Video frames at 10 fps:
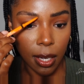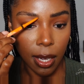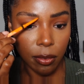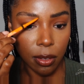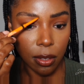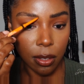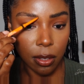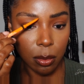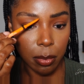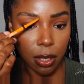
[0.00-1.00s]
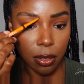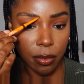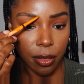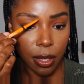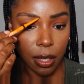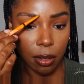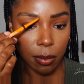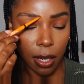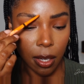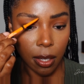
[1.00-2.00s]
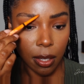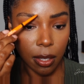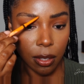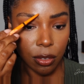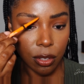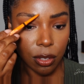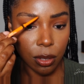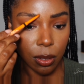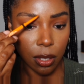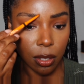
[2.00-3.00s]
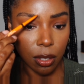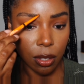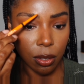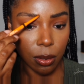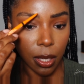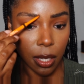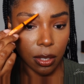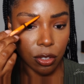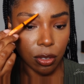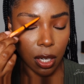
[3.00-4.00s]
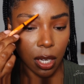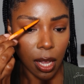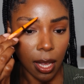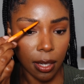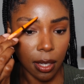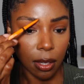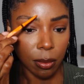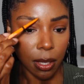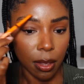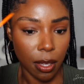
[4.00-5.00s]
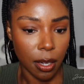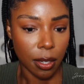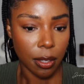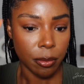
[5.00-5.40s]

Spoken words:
have a little bit of thinning right here. Just gonna go ahead and draw a guideline right there.